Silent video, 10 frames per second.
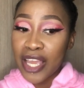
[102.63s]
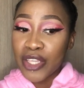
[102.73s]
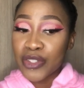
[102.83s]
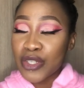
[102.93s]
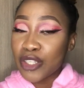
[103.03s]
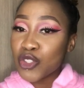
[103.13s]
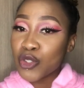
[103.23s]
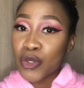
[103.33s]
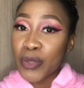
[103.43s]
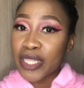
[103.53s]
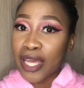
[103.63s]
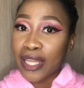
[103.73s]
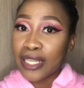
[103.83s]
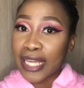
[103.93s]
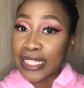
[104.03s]
you're not sure whether
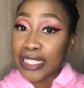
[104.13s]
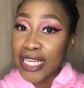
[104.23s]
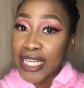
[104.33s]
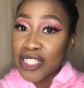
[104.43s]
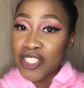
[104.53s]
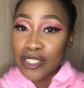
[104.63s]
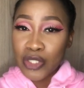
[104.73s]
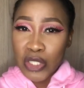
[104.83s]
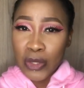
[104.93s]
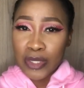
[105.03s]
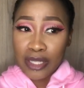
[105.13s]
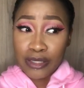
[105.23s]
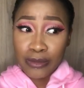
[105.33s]
like Shein's clothes are